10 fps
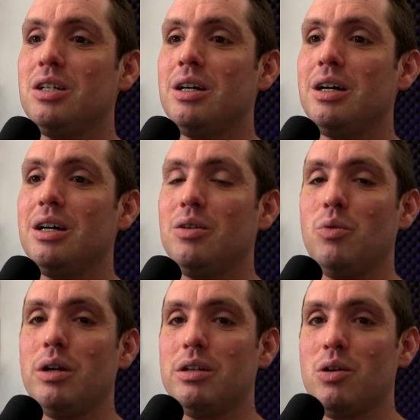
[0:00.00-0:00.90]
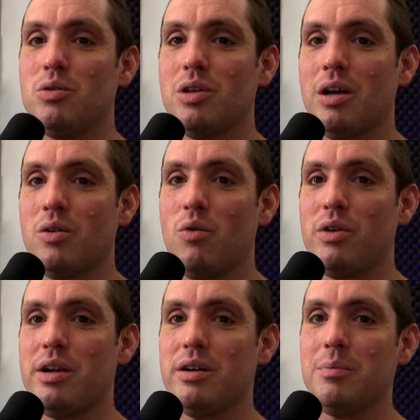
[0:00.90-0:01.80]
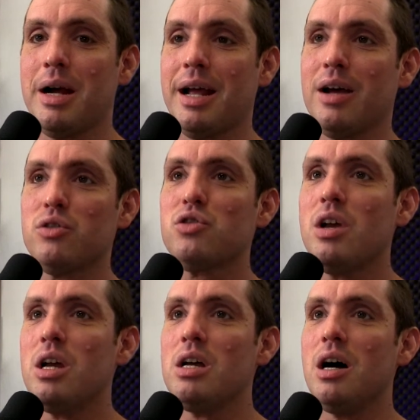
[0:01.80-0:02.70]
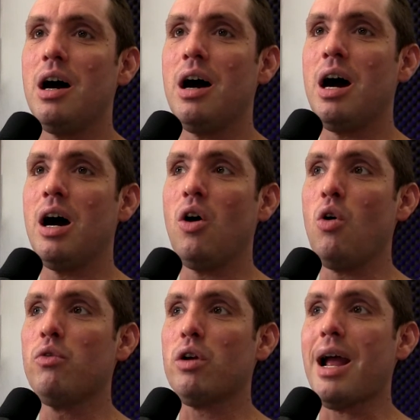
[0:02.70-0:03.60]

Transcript: uh, what goes on over here at my house. Uh, over